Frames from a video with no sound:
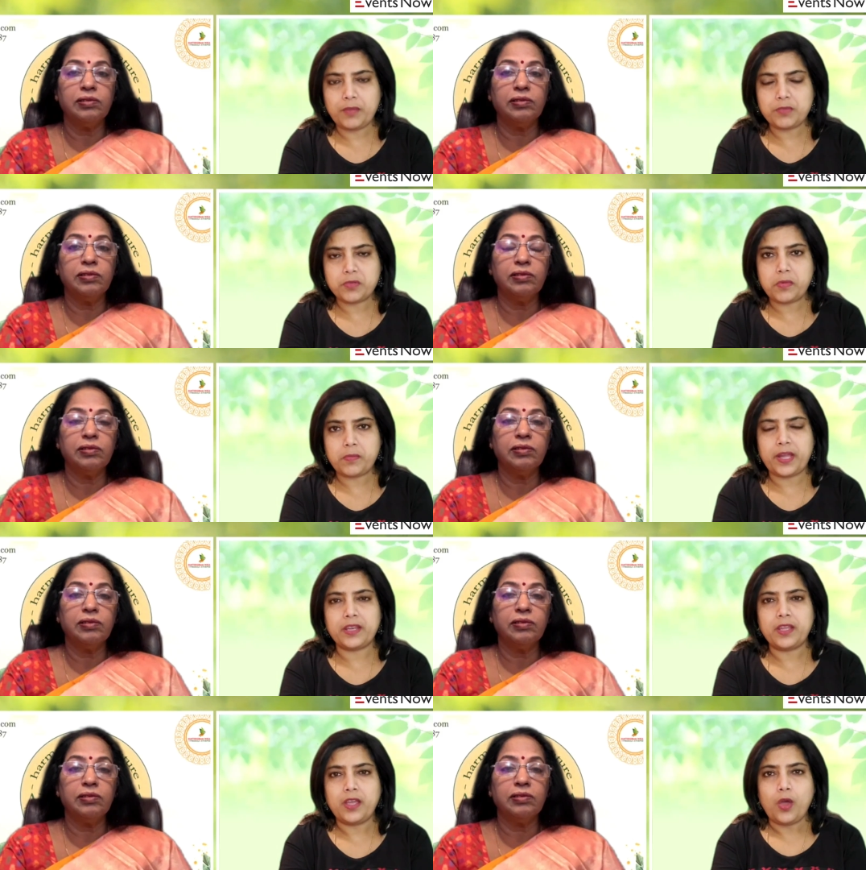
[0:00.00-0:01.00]
Speaker 1: came to my
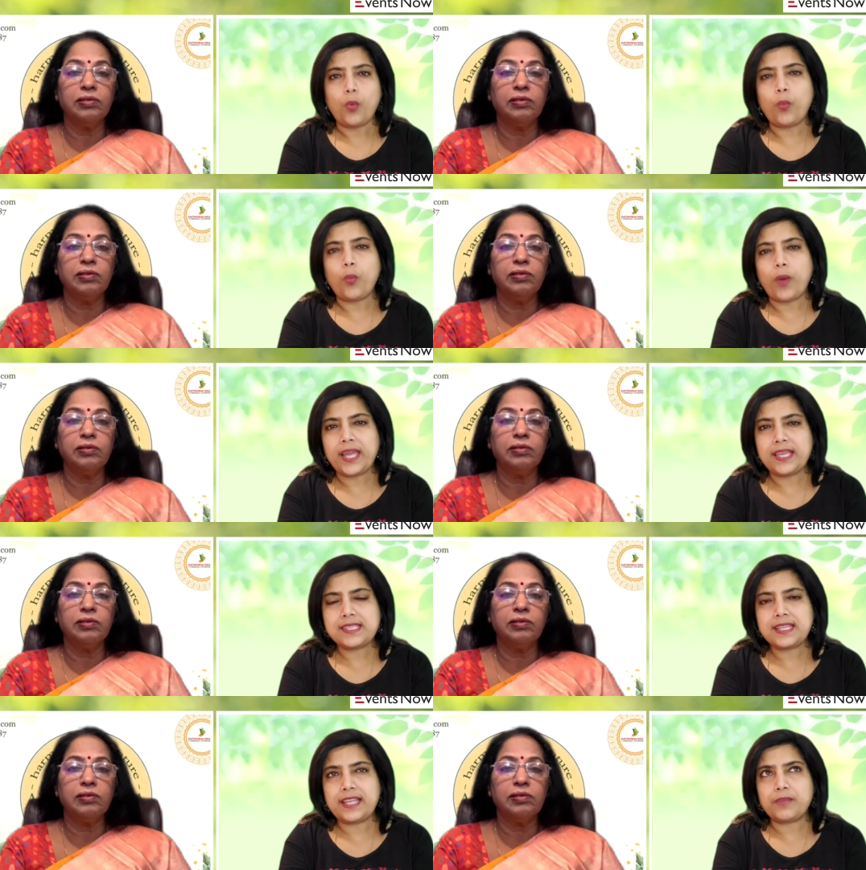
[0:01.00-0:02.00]
mind. Why
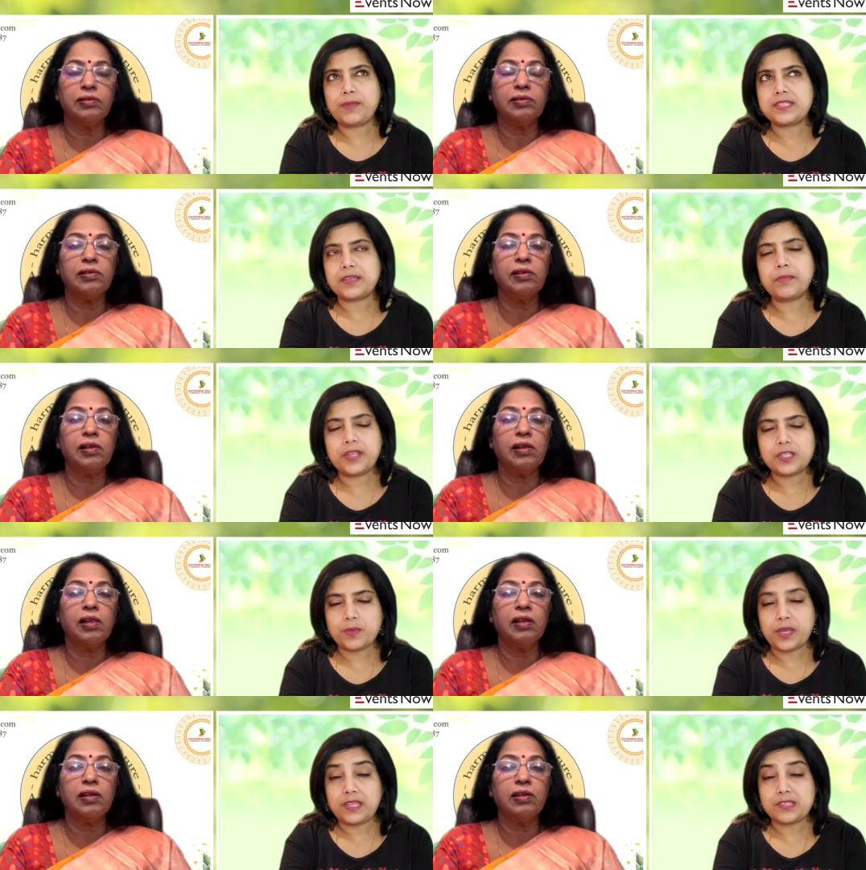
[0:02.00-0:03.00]
is it that when somebody is
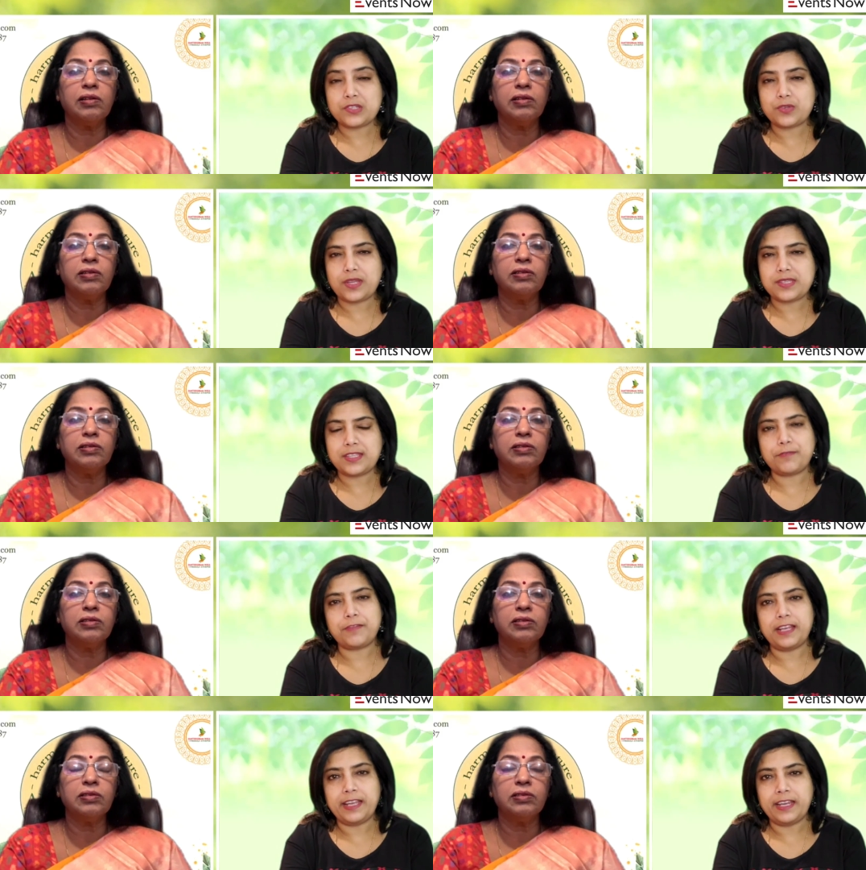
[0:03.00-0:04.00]
very stressed, they
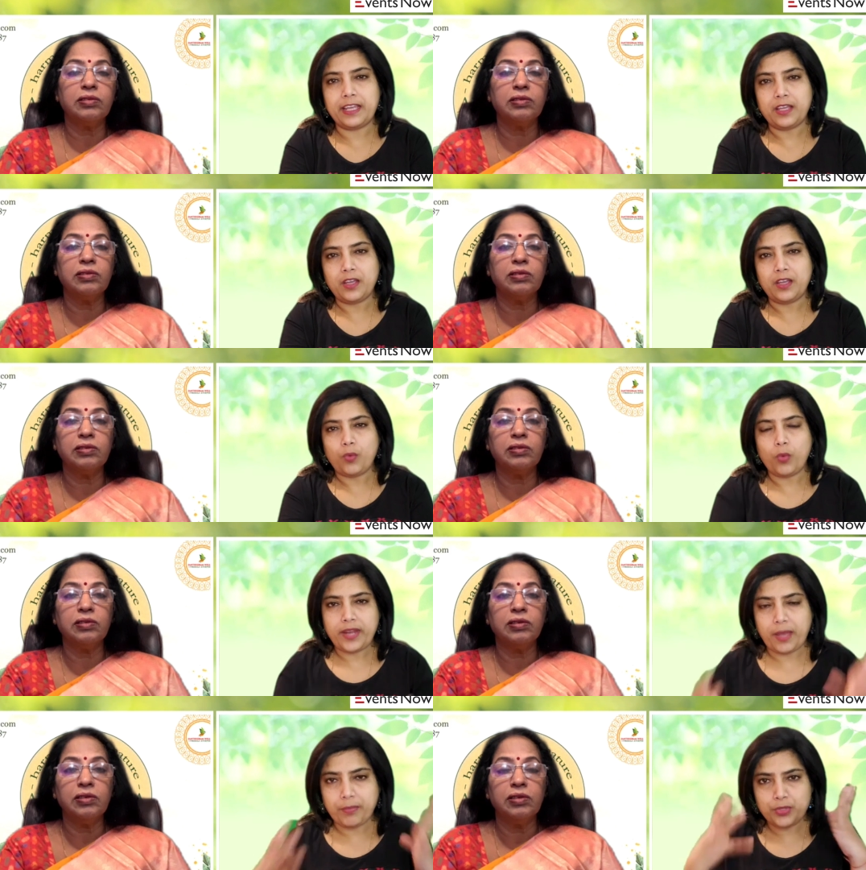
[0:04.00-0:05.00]
feel giddy? What
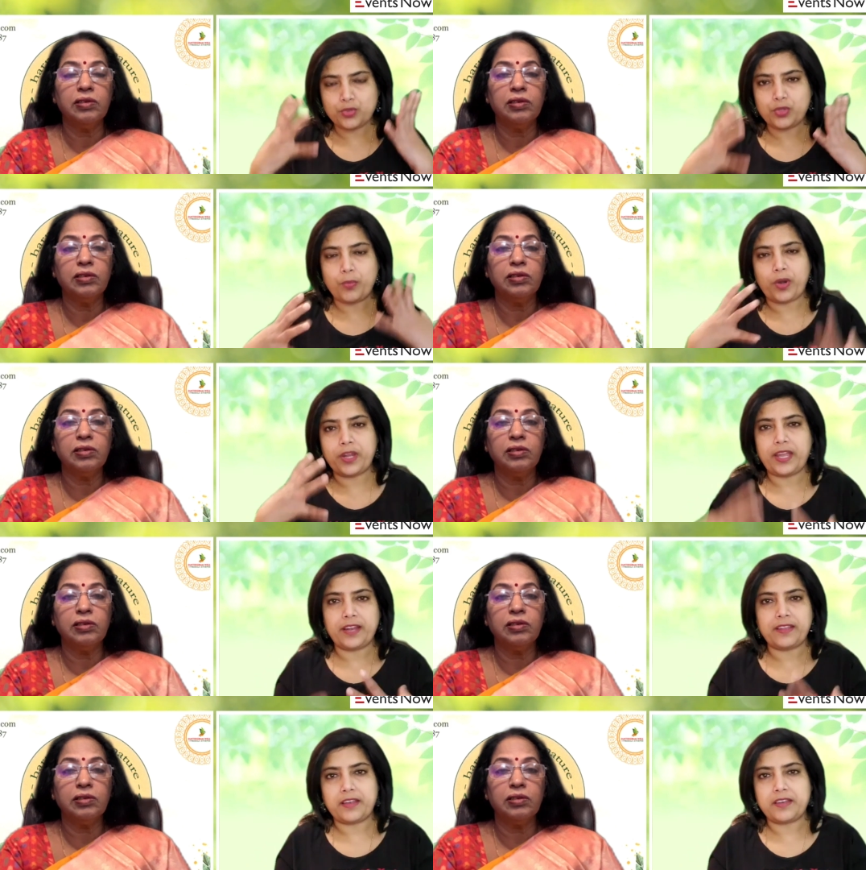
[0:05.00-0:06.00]
happens to the body
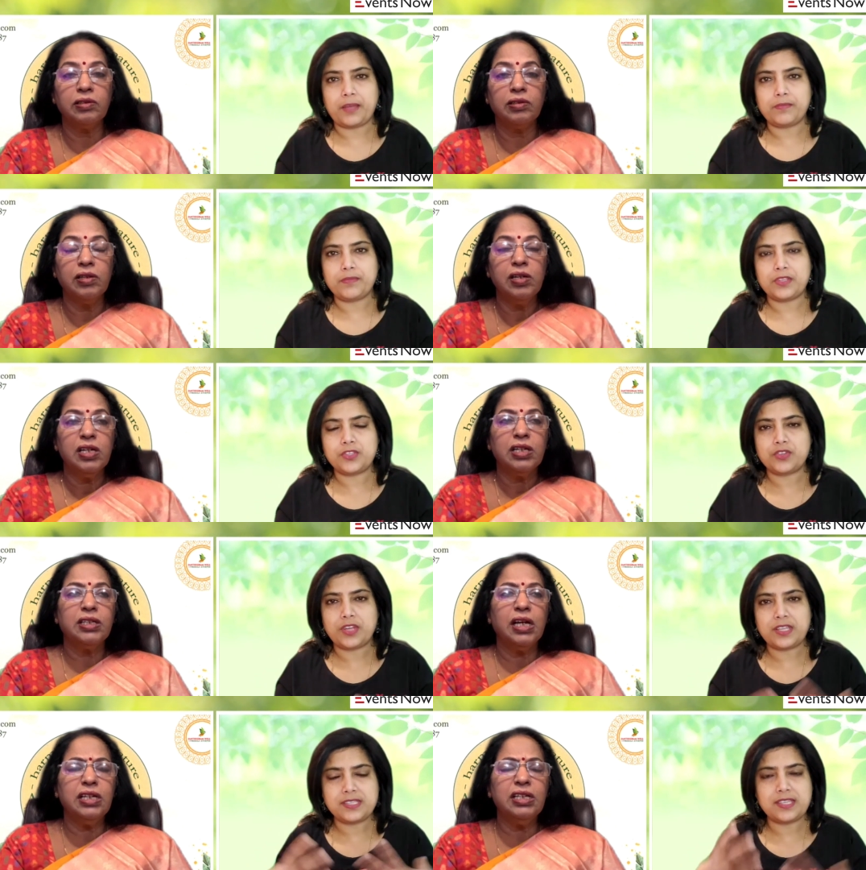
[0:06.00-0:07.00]
at that time? The
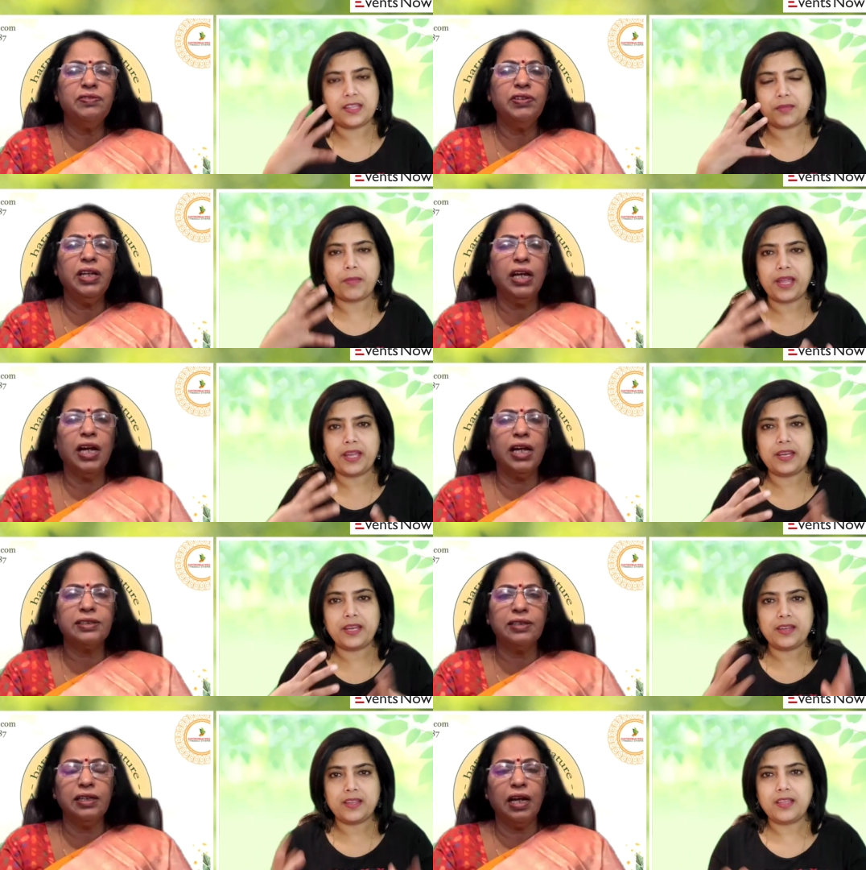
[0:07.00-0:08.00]
stress. That is with the, the